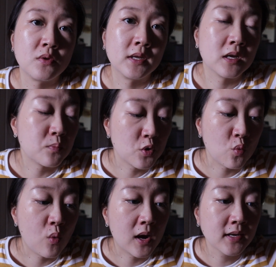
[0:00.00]
And number
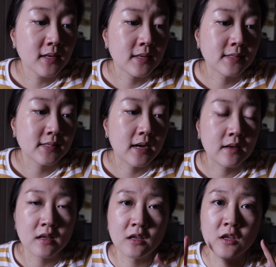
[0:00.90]
one is
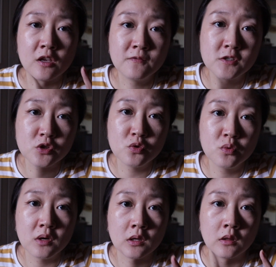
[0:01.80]
that it gives
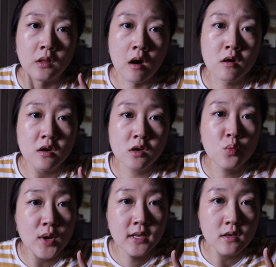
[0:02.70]
you a longer
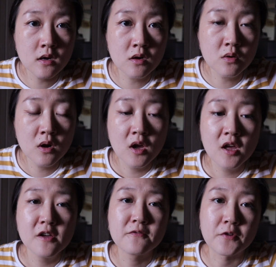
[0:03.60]
window
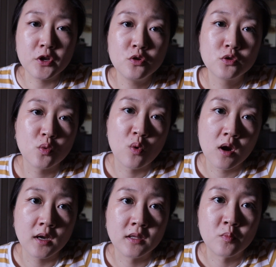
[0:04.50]
for you to
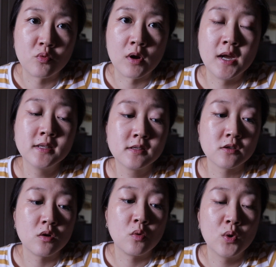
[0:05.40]
work on the bread.
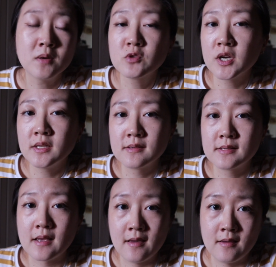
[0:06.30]
So what I'm trying to
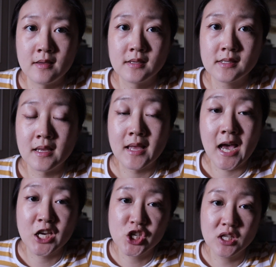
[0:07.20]
say is it
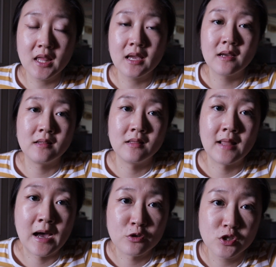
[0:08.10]
actually
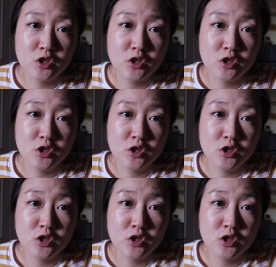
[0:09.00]
allows